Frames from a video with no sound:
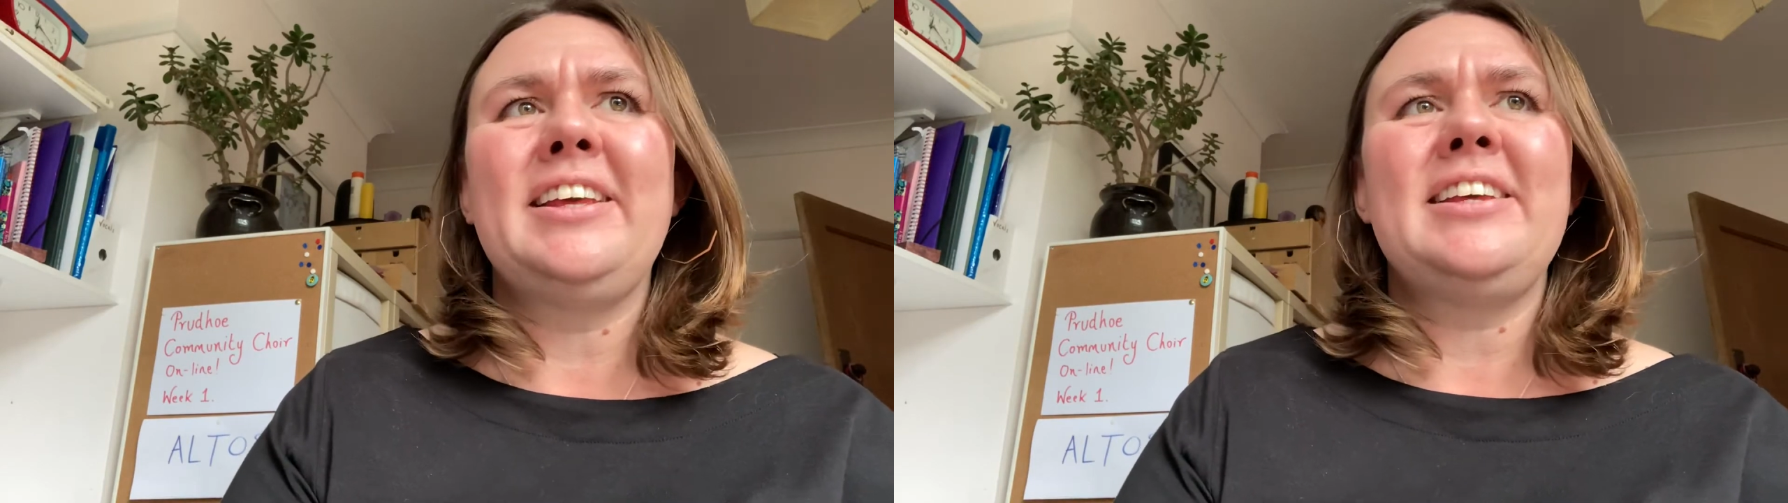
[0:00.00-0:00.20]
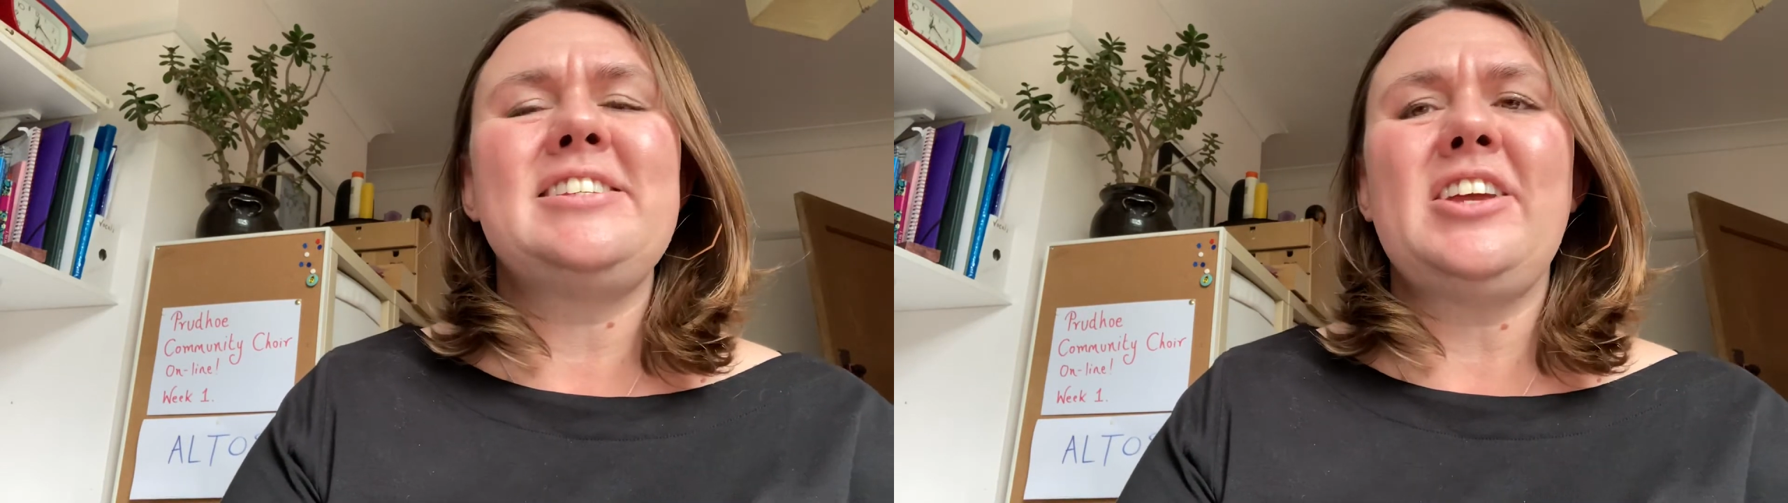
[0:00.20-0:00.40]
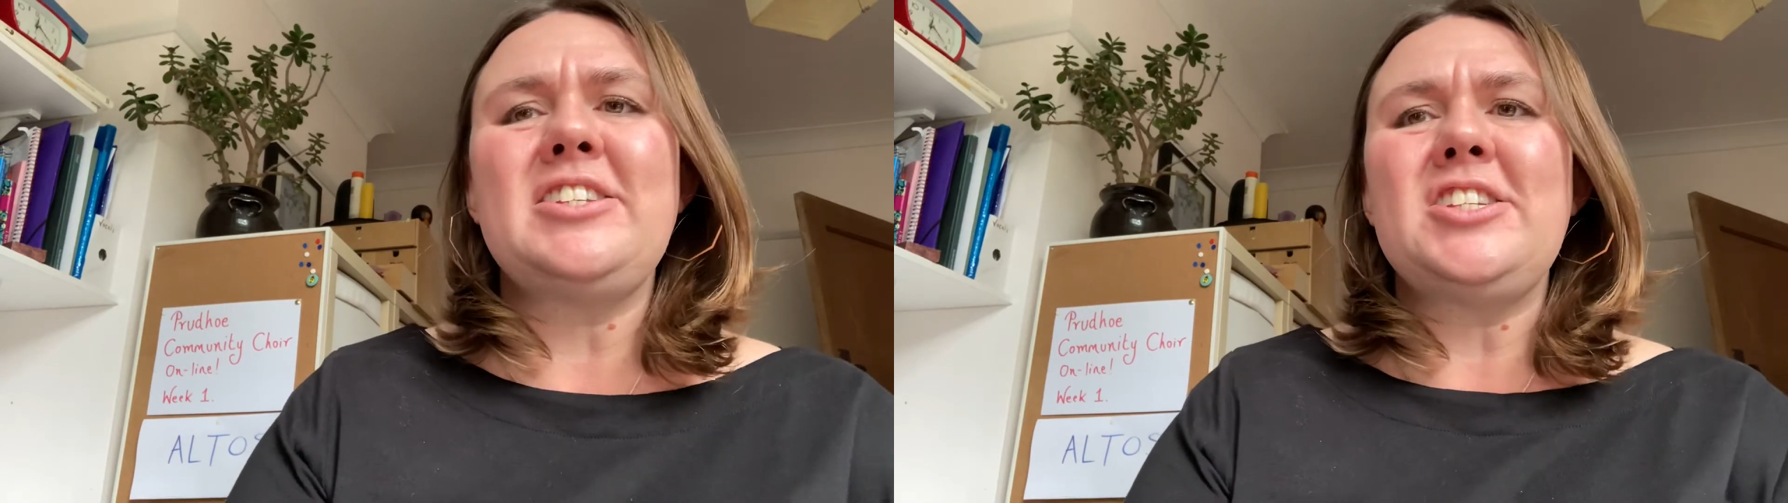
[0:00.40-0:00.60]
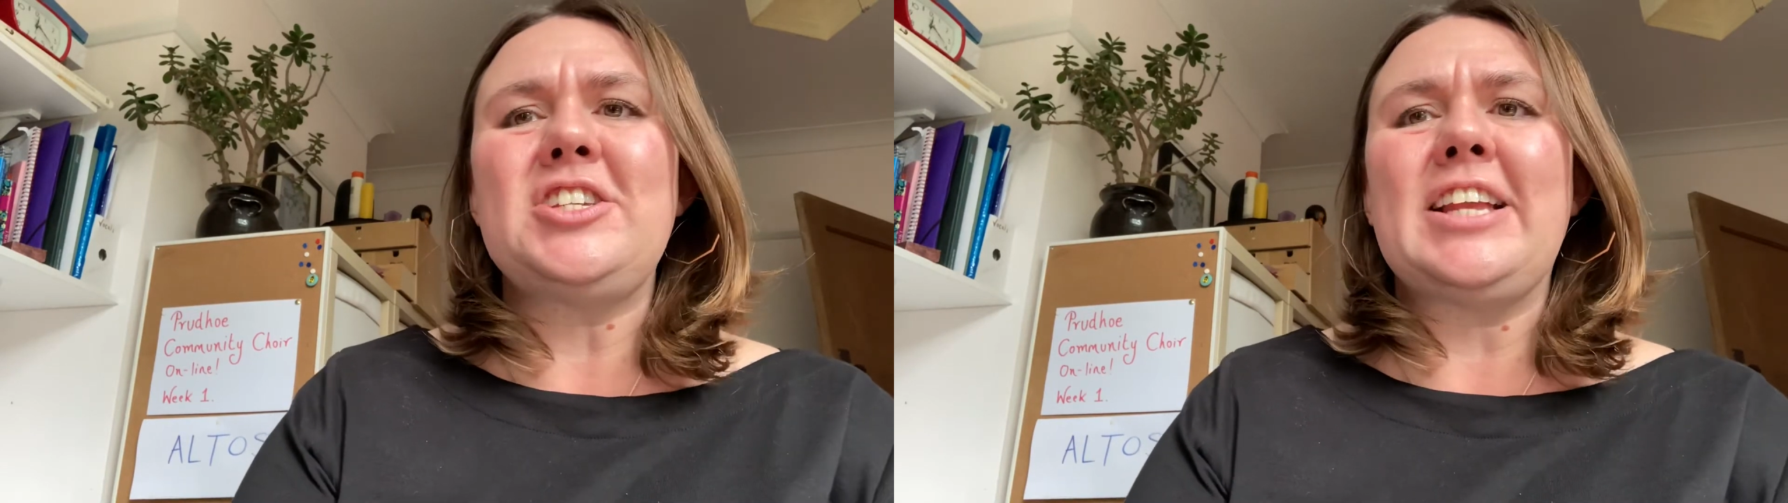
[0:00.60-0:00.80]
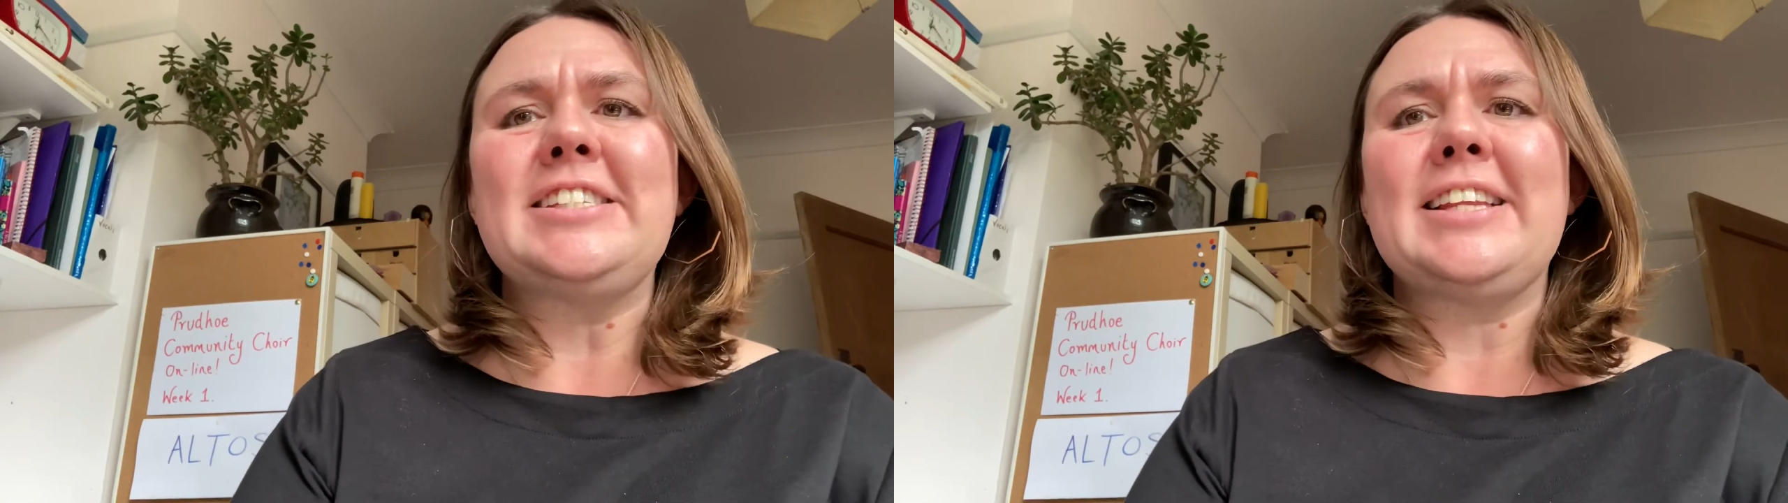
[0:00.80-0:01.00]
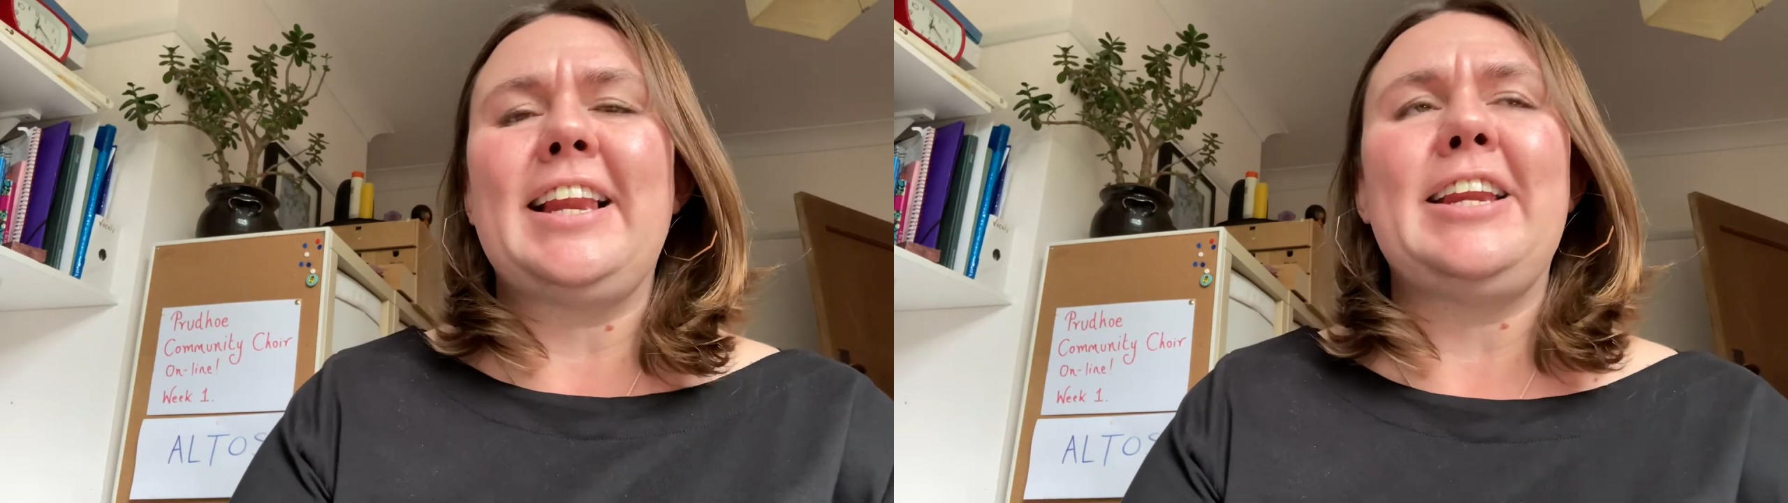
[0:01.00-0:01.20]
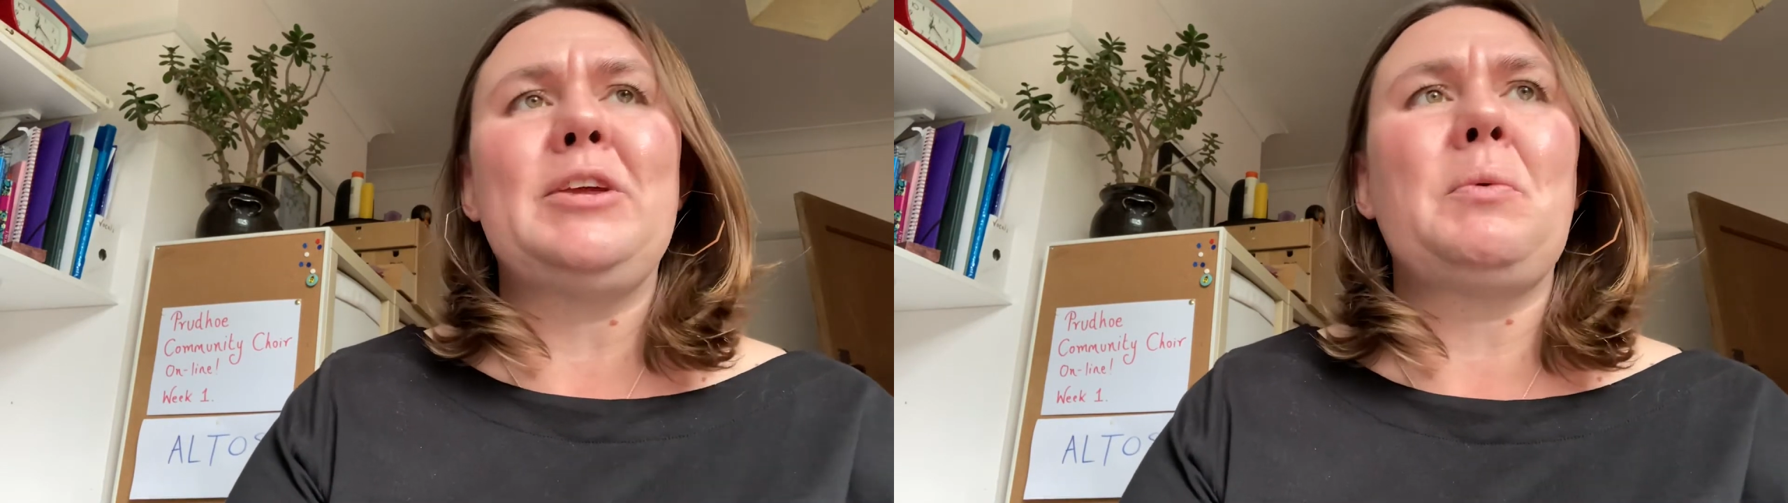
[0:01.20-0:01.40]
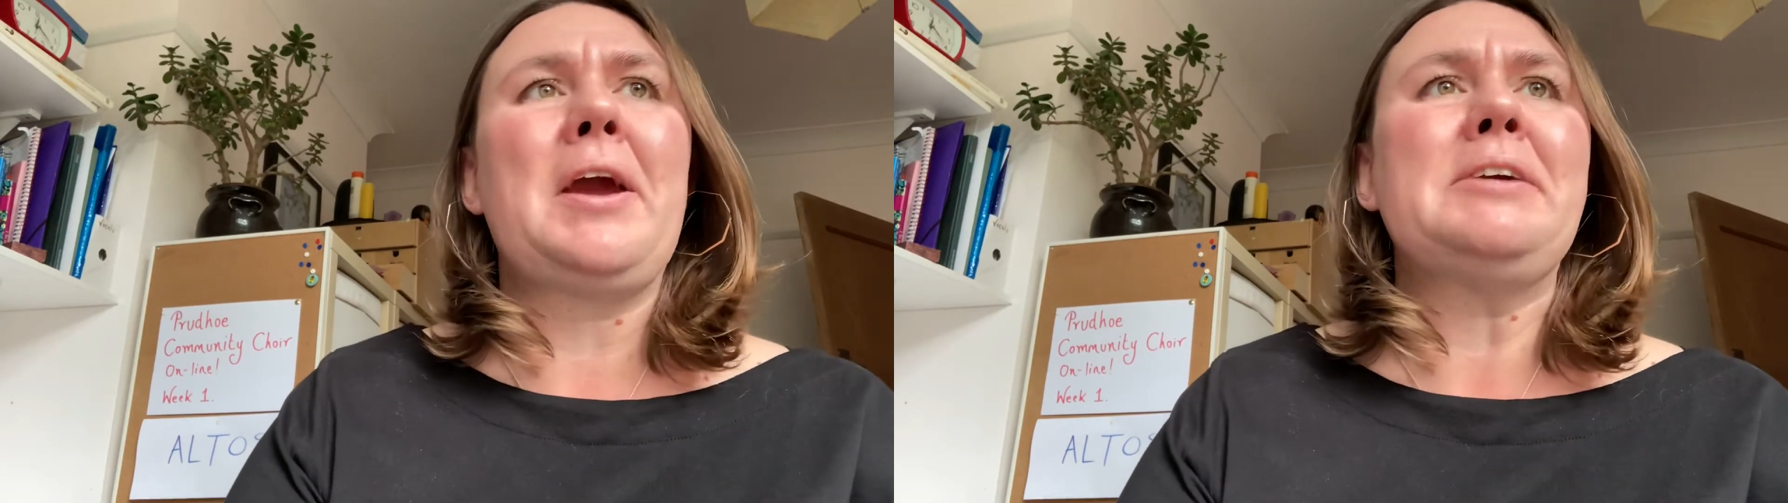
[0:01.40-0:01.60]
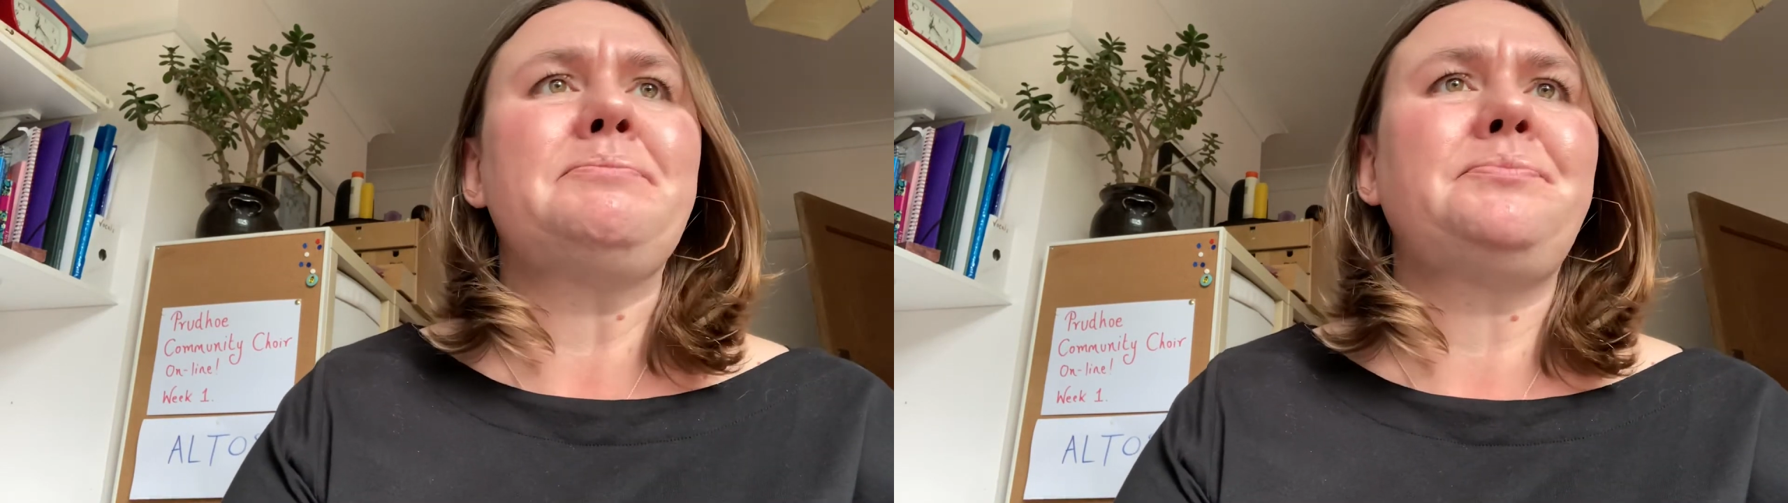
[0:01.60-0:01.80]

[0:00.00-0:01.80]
It's nice and gentle anyway.